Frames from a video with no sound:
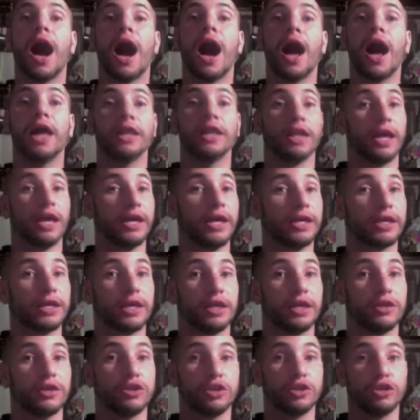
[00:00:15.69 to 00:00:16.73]
I
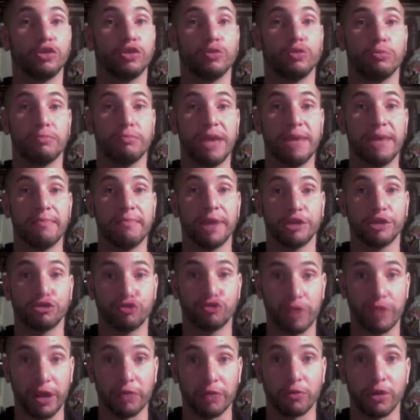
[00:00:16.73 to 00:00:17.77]
like to hit my
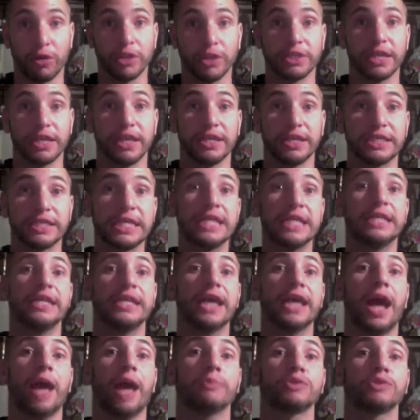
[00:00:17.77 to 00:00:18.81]
trail runs, and it's in
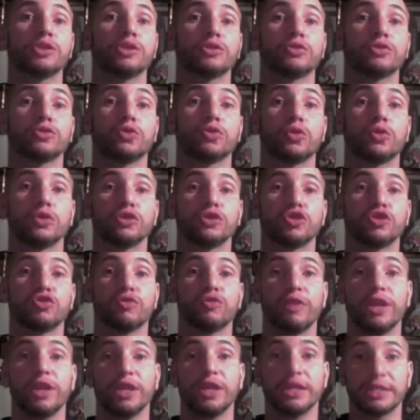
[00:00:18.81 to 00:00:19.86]
the Obstacle Course
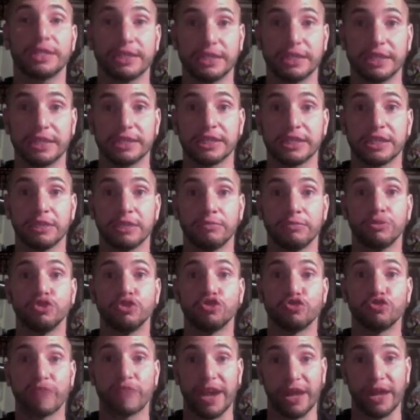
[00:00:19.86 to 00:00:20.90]
Training system,
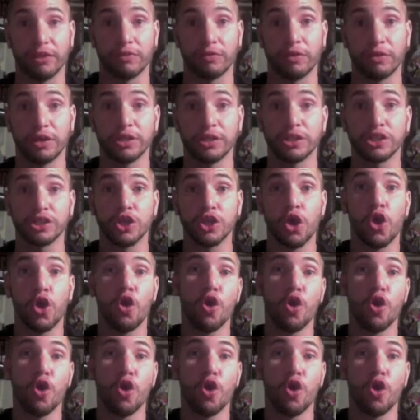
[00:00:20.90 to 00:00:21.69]
trail runs.